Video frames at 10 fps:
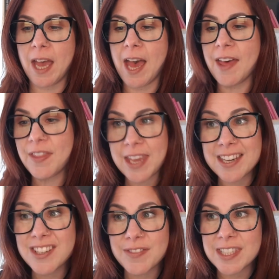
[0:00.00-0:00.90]
at the
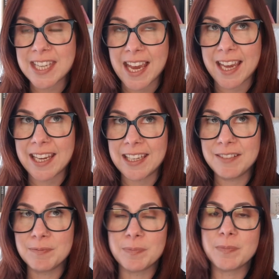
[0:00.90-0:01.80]
end of the
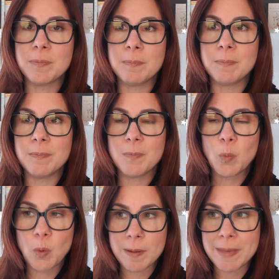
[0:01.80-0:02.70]
day,
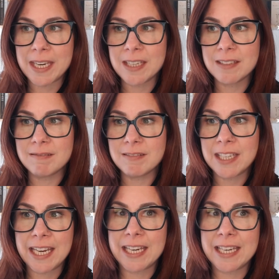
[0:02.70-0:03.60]
women
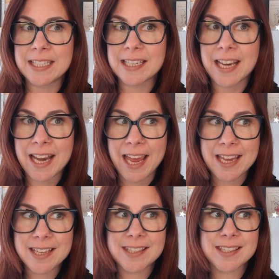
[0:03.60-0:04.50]
need
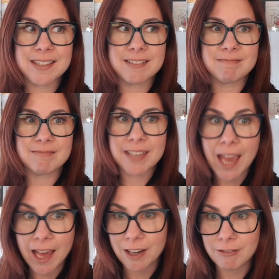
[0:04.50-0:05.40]
less
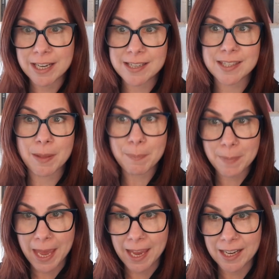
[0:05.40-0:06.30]
calories than
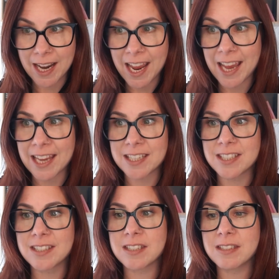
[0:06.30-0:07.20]
men.
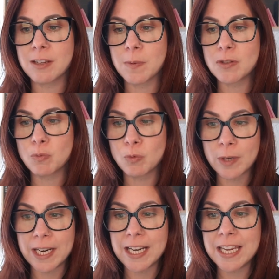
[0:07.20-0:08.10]
And so it's
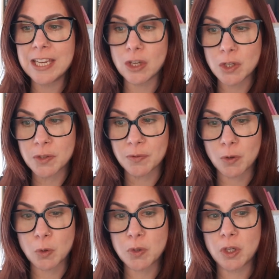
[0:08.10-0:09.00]
really
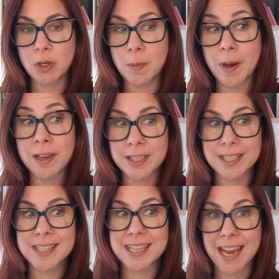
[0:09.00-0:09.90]
useful to
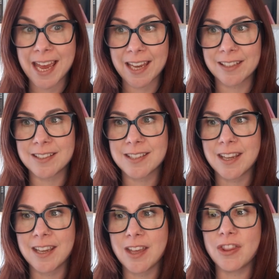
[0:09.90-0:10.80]
understand
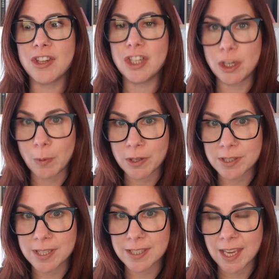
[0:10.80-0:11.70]
the
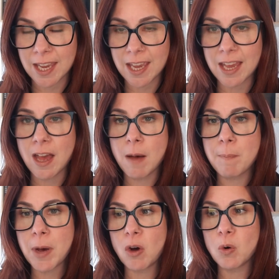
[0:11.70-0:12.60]
nuances here.
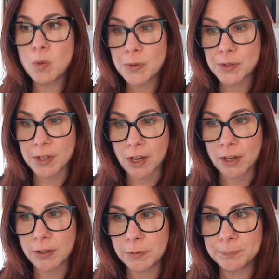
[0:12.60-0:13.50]
But
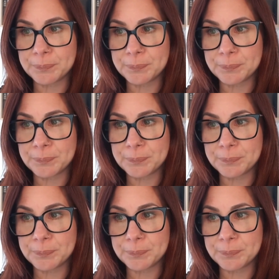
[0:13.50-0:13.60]
also,